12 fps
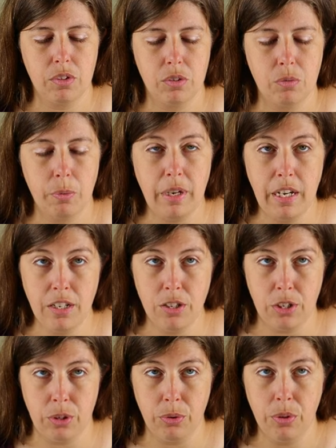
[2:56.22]
What we need to
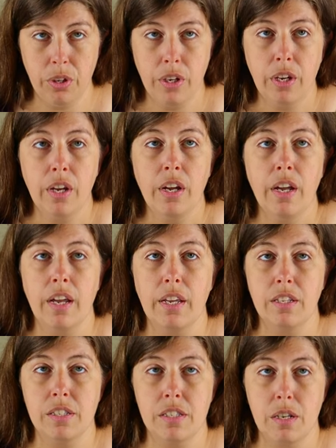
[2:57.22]
do
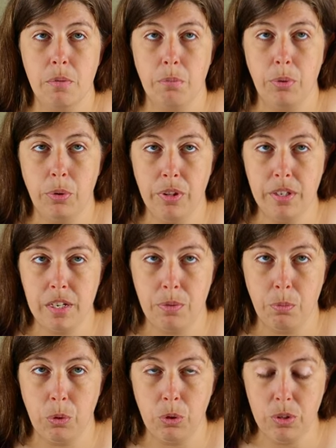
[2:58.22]
is pull the
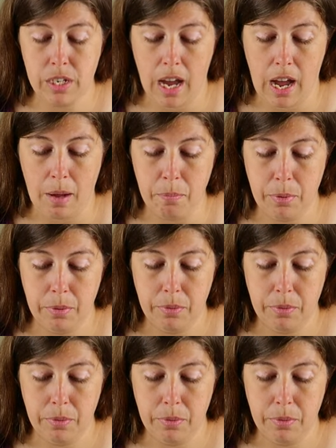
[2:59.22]
wool top